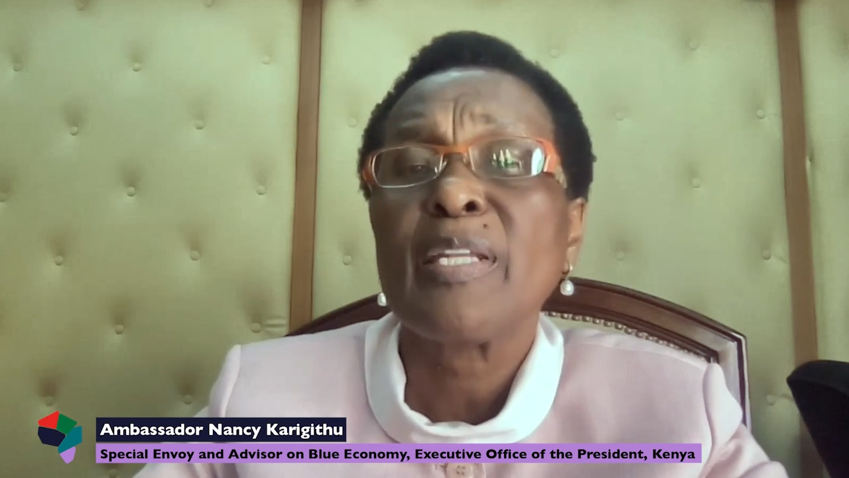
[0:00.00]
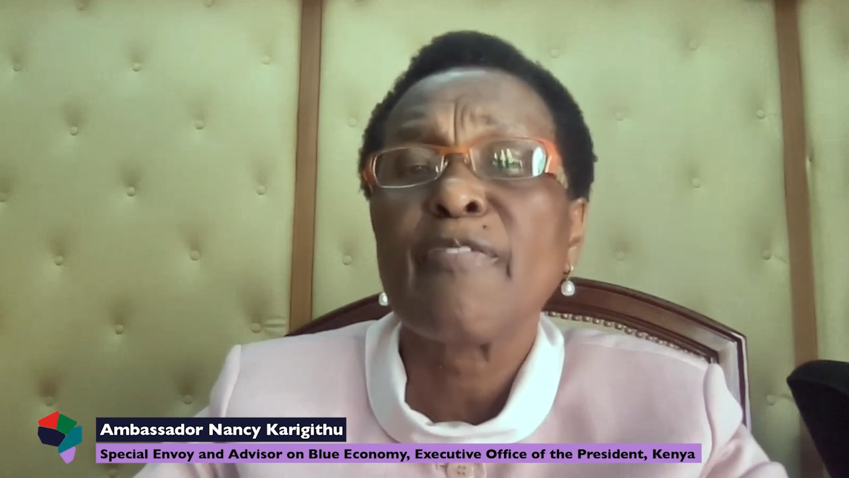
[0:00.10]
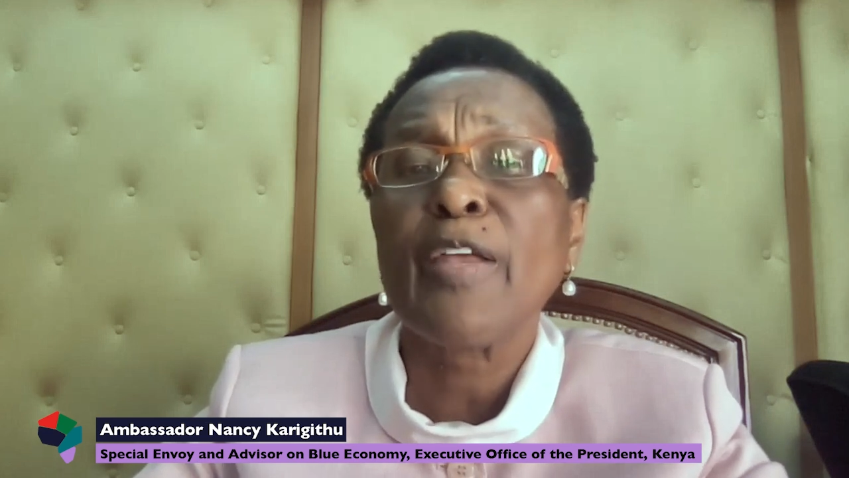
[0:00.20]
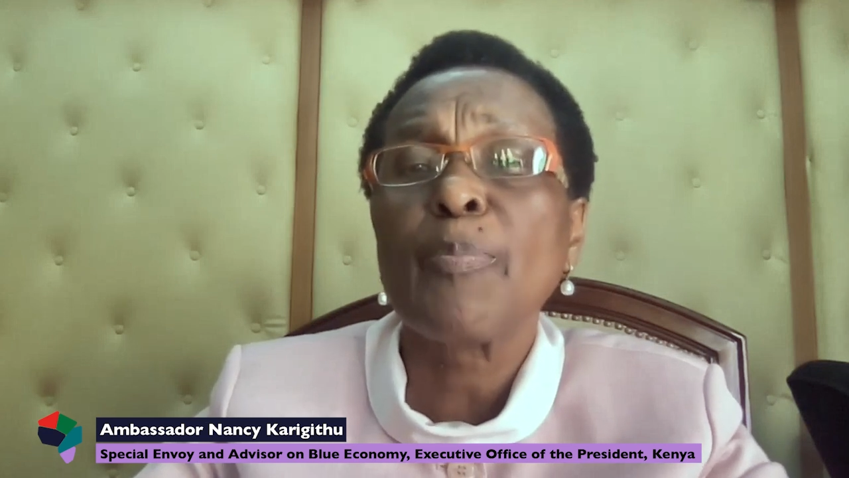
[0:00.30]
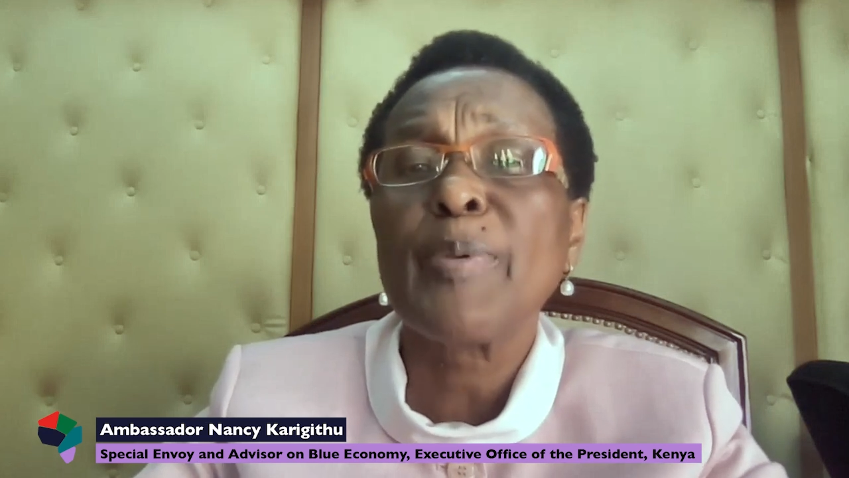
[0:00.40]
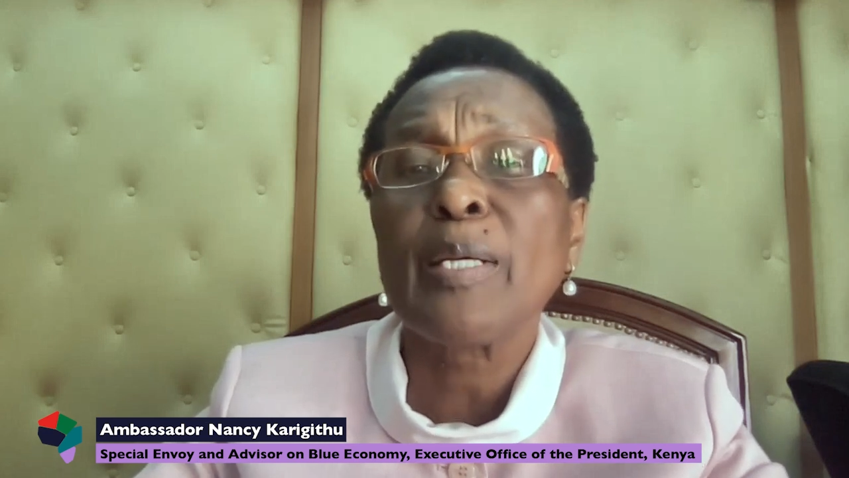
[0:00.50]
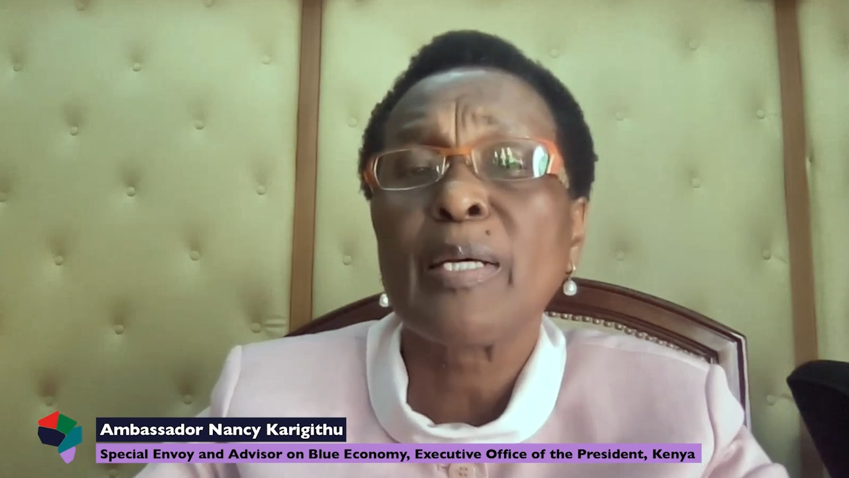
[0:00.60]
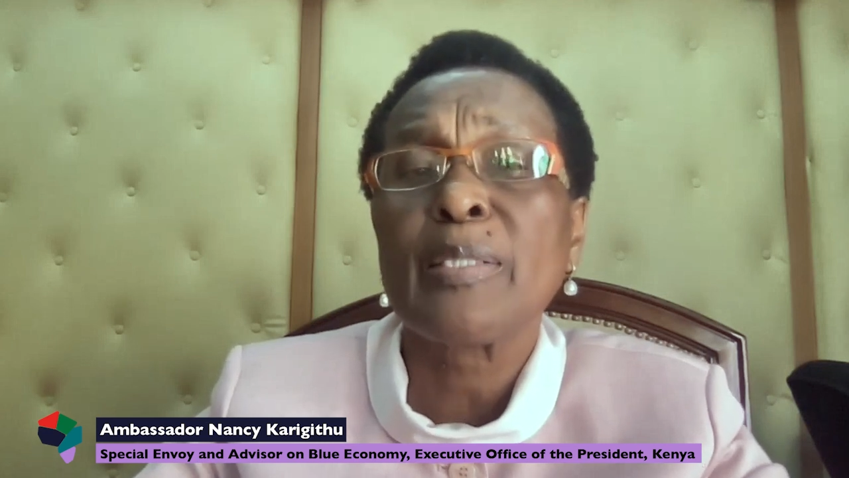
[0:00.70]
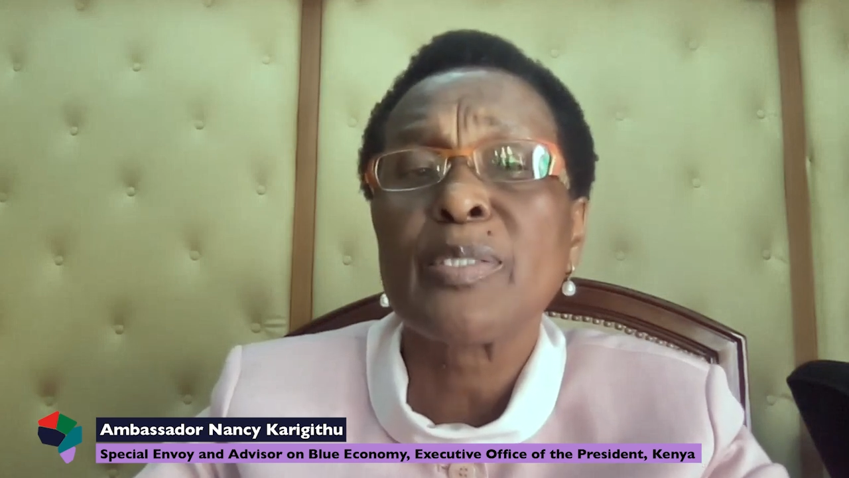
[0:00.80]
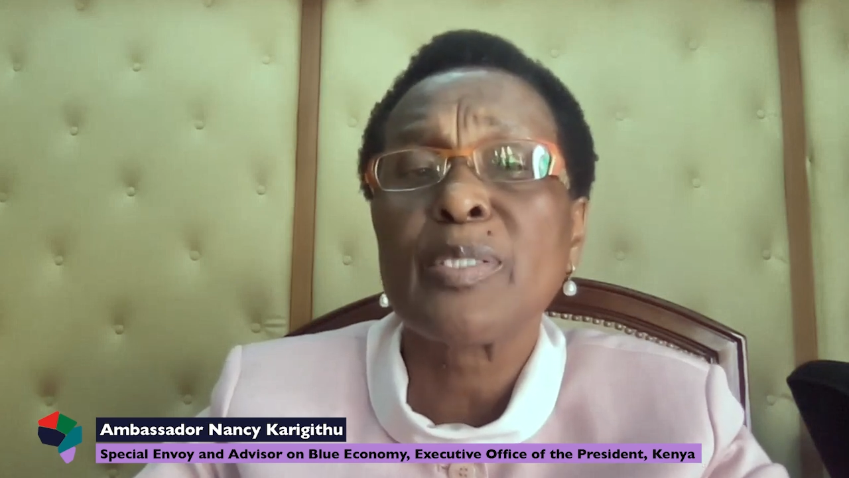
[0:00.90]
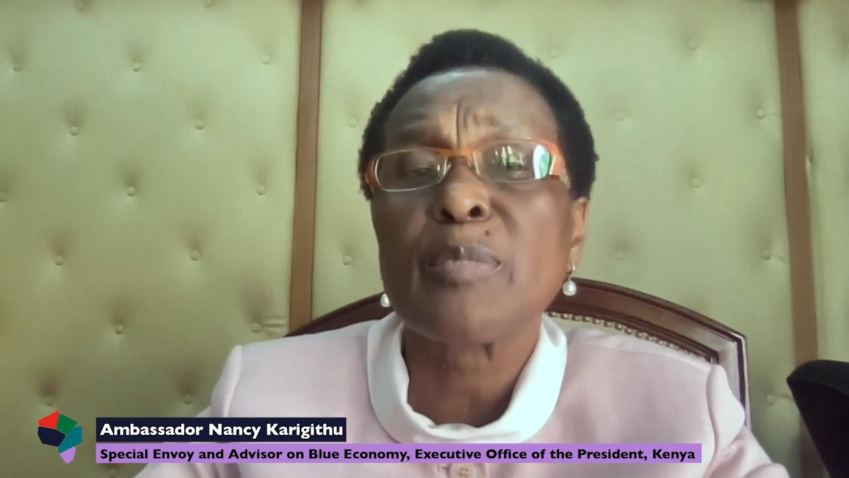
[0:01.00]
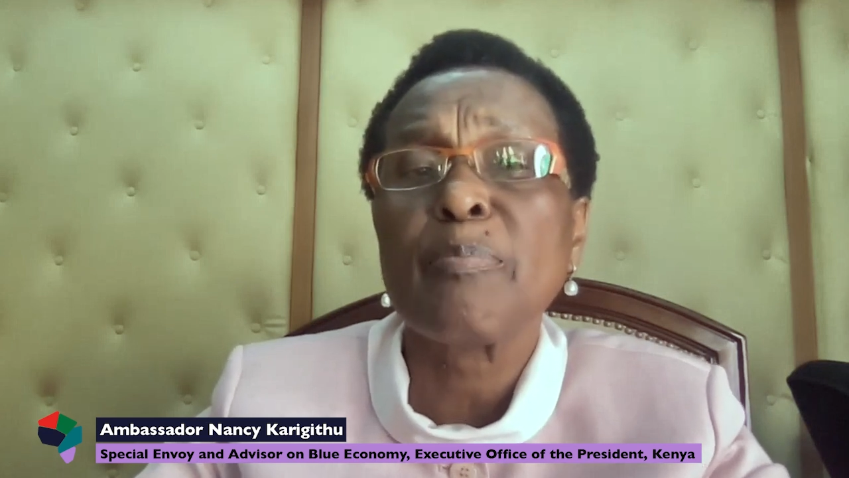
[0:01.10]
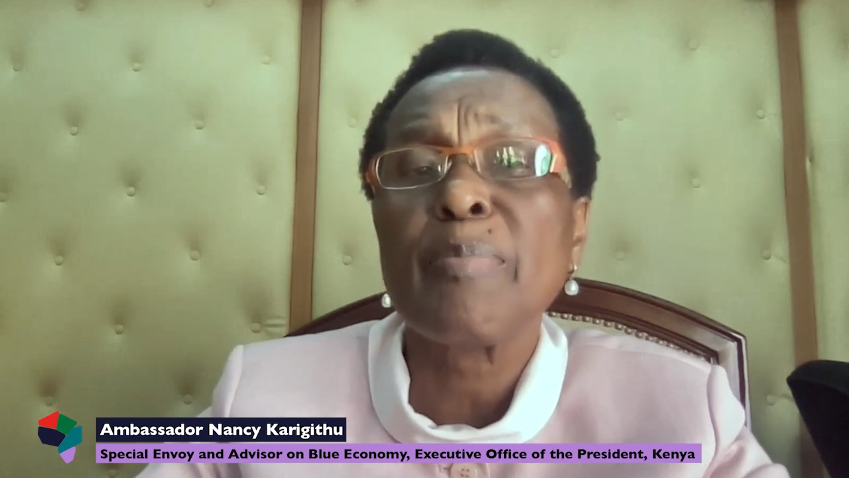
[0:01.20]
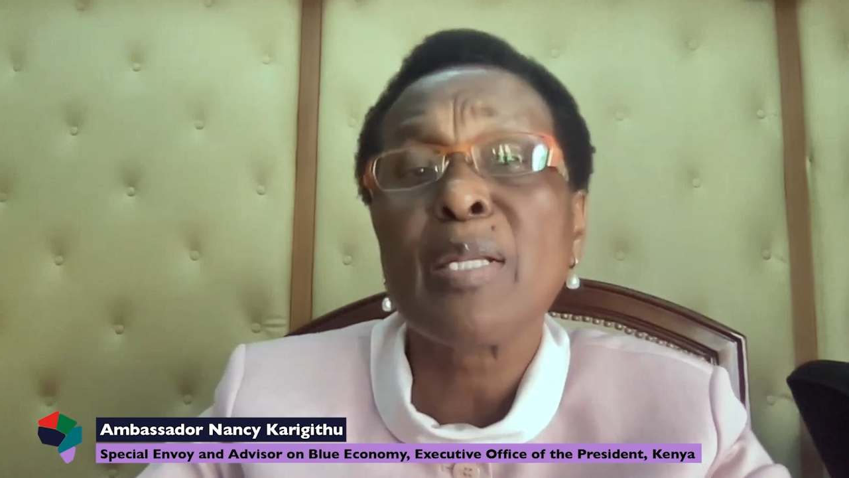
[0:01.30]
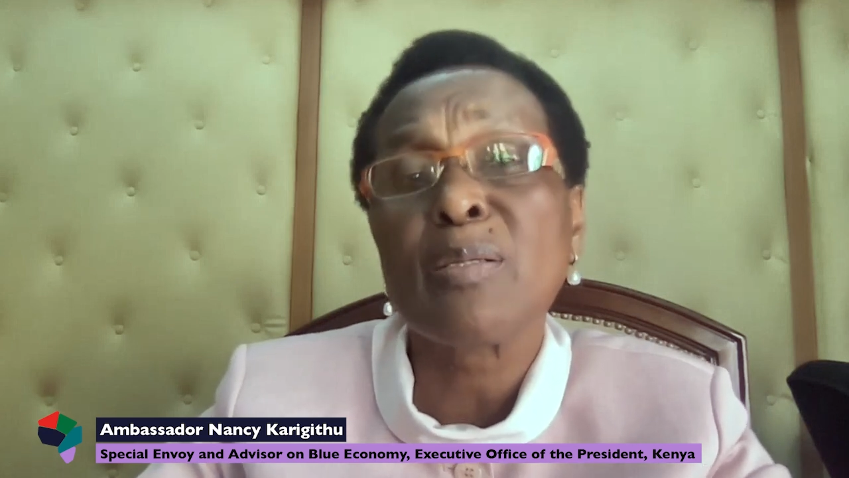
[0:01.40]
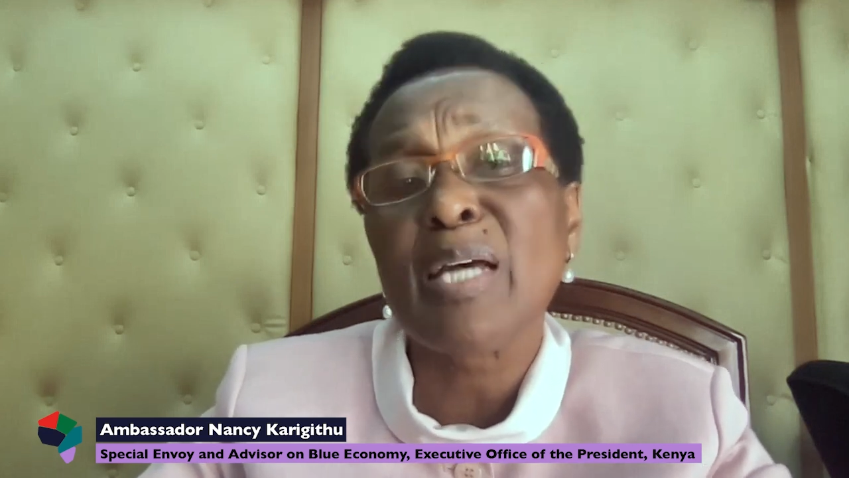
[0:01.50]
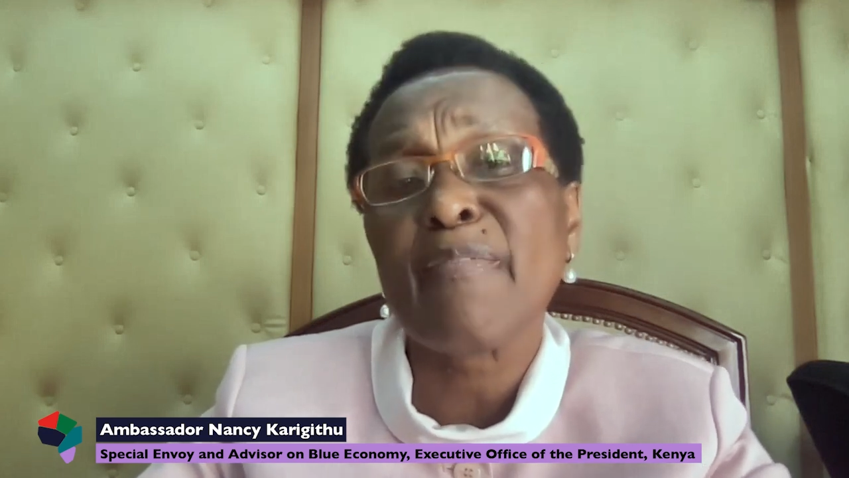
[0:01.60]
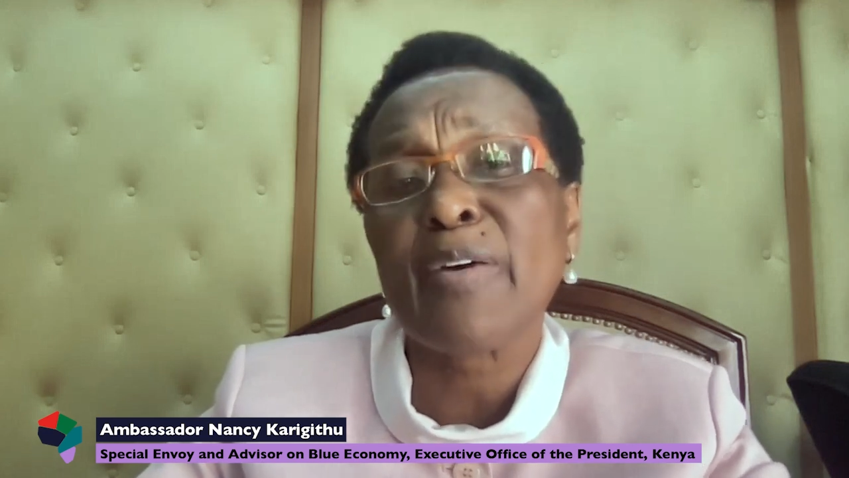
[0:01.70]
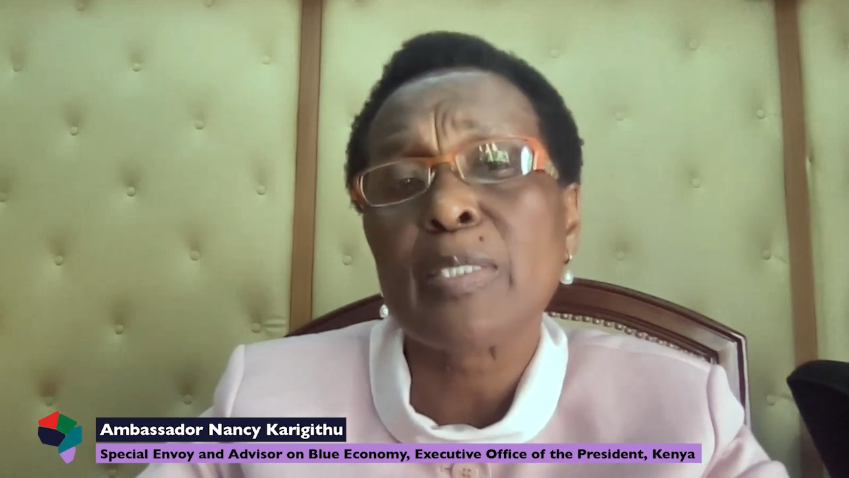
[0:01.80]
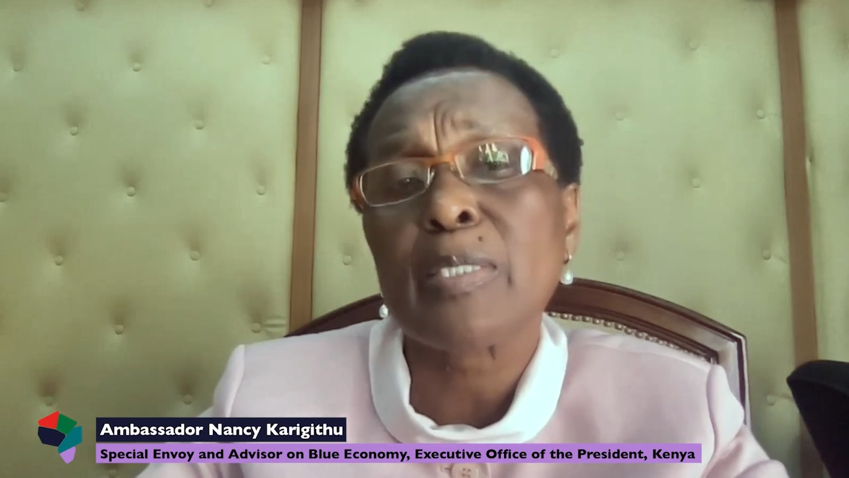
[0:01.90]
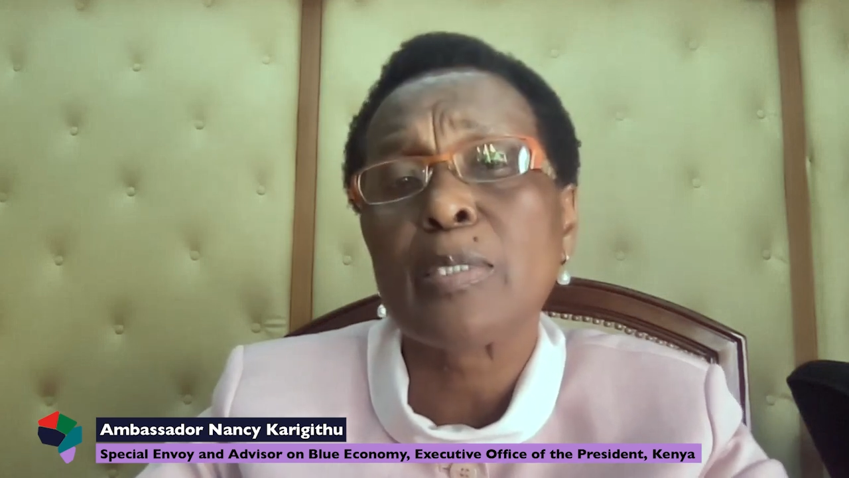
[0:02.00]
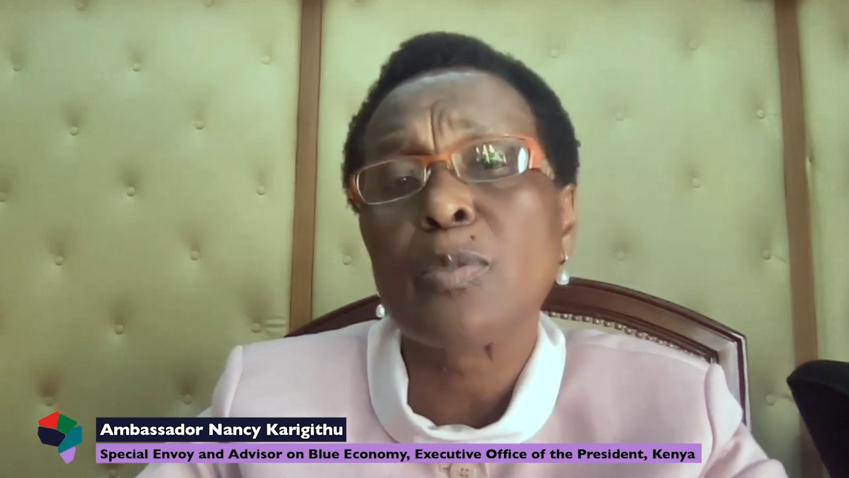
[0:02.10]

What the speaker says: the developing countries may not have access